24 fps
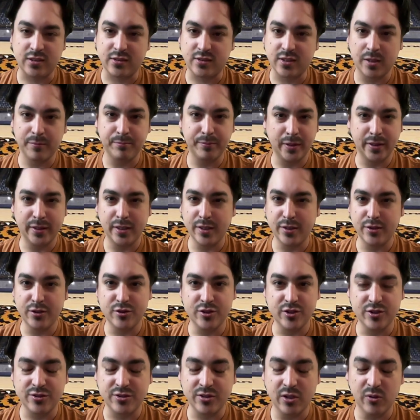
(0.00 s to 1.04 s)
something that you
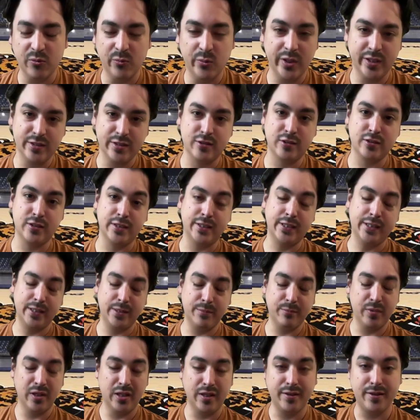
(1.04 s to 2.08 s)
just don't want to see,
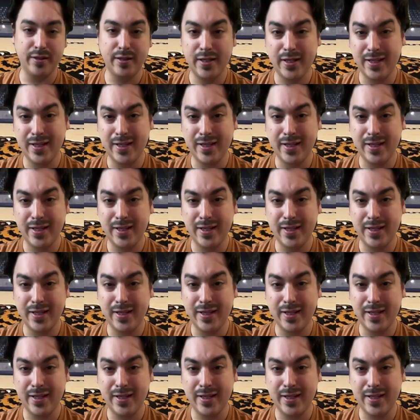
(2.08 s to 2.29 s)
but